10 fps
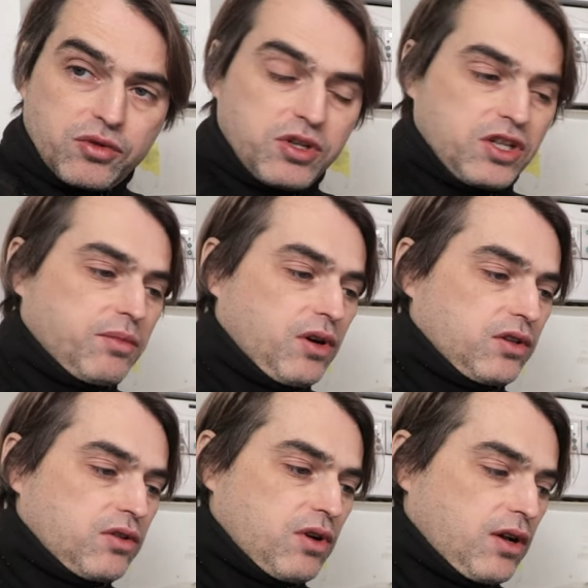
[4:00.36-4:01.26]
to switch the
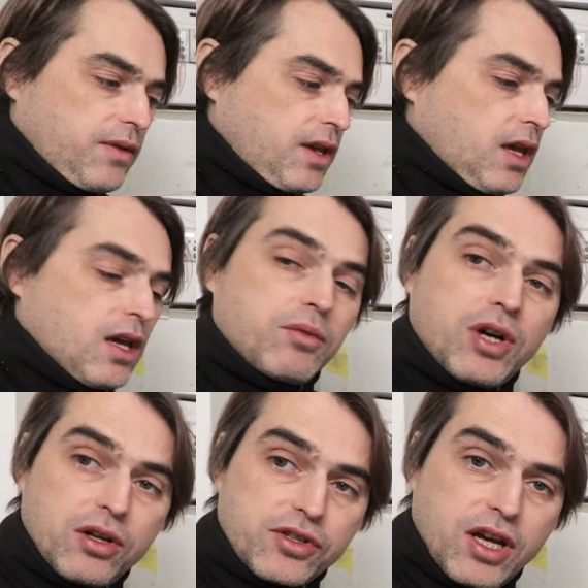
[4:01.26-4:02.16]
boiler on.
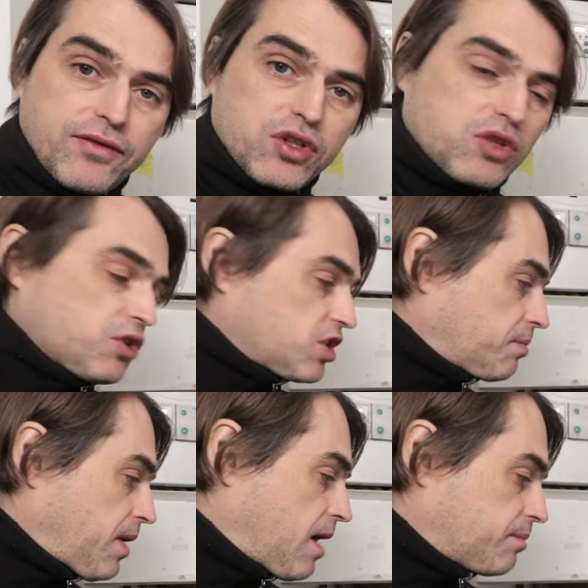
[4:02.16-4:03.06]
We also have to switch
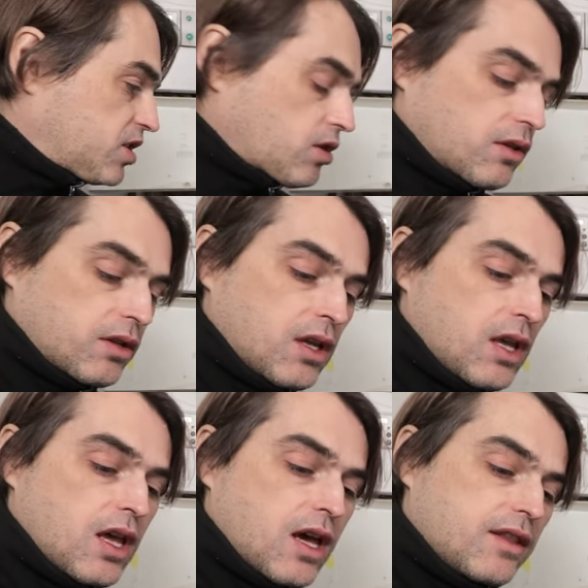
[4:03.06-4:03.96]
the pumps on,
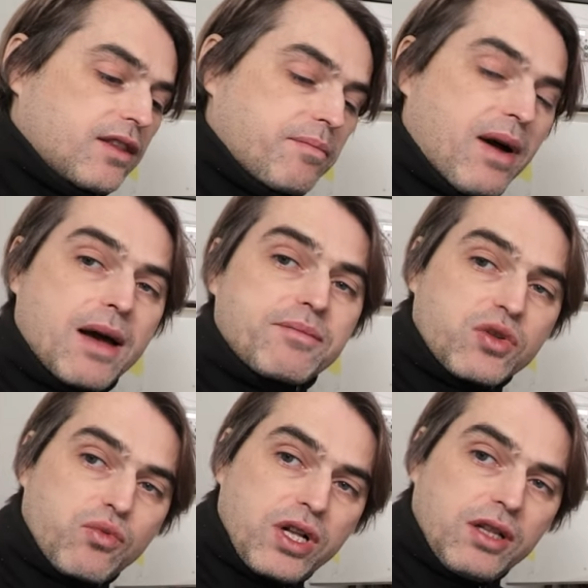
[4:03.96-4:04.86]
and the
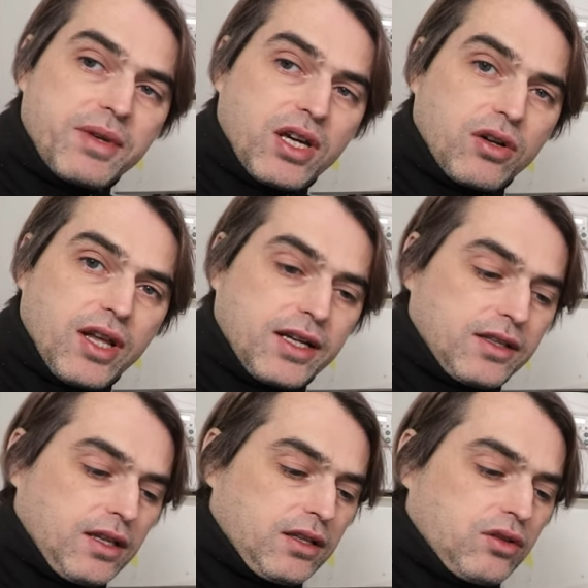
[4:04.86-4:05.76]
pumps will be
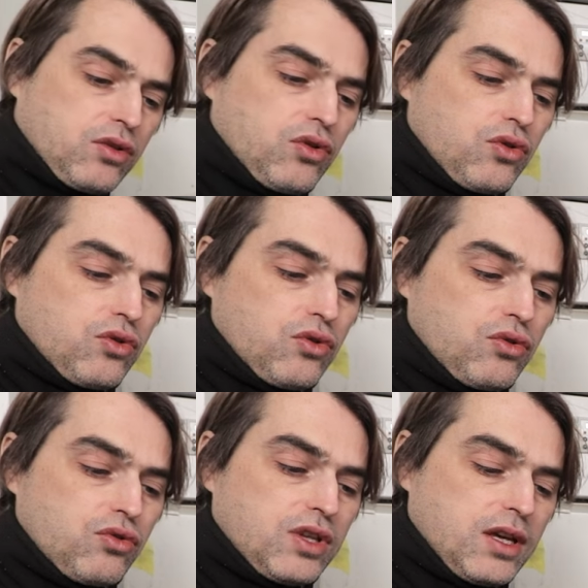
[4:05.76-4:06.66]
connected
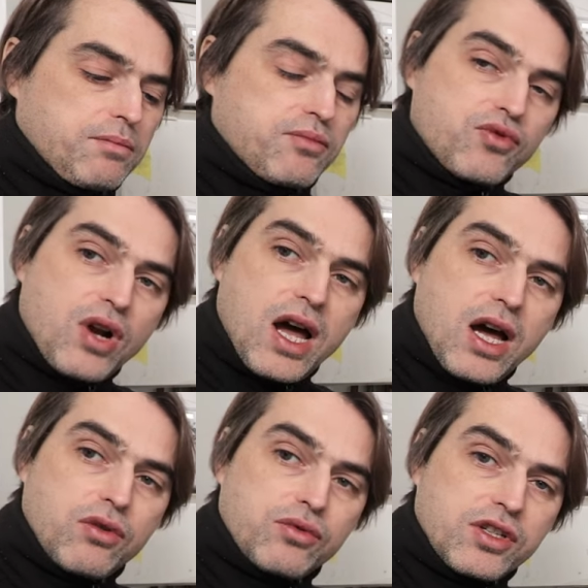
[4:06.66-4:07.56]
to the
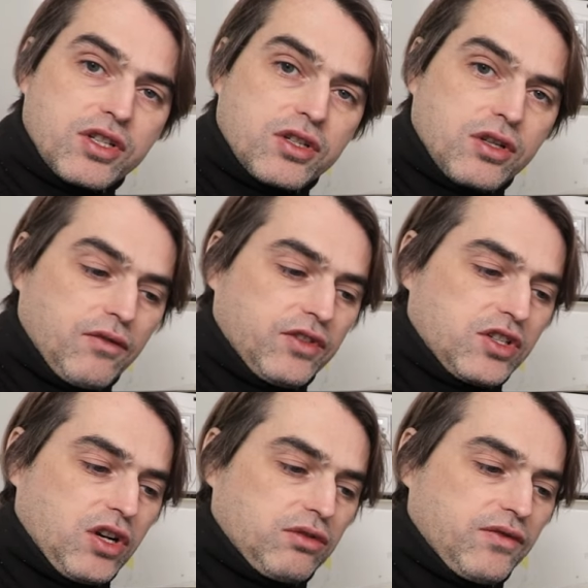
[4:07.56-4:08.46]
browns of the
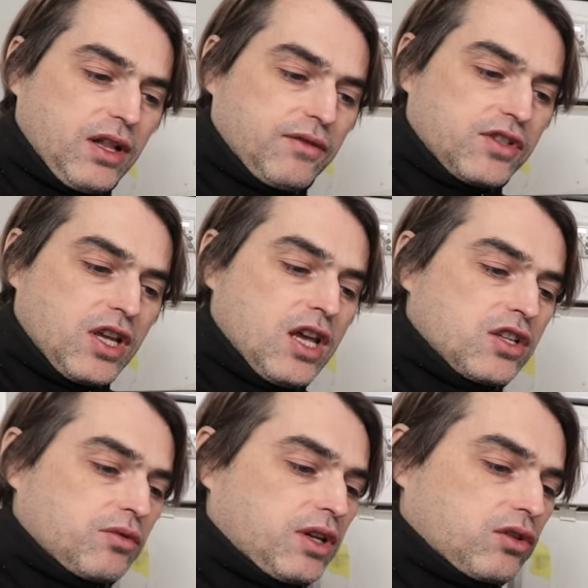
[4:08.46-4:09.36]
zone valves.
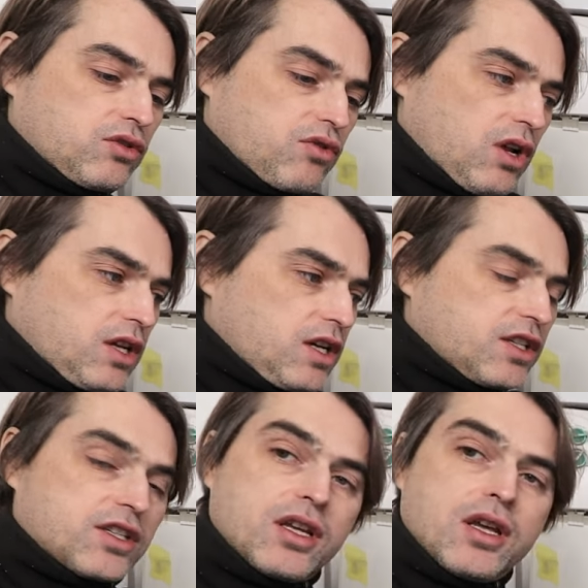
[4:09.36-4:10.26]
So the
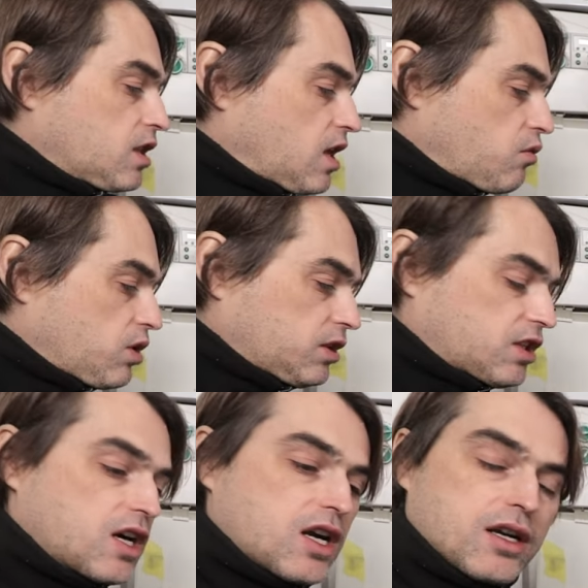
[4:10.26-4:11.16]
controllers, they will
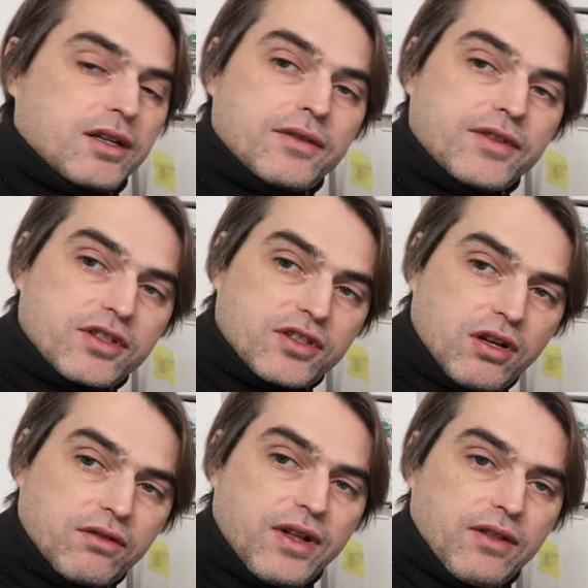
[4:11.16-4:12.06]
turn the
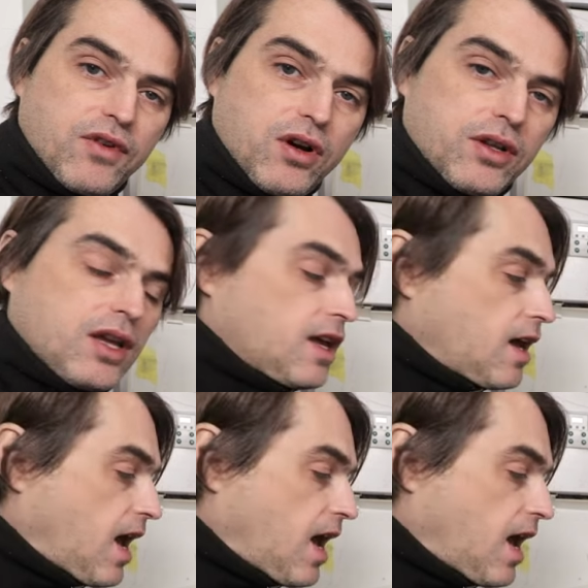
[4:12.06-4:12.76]
zone valve on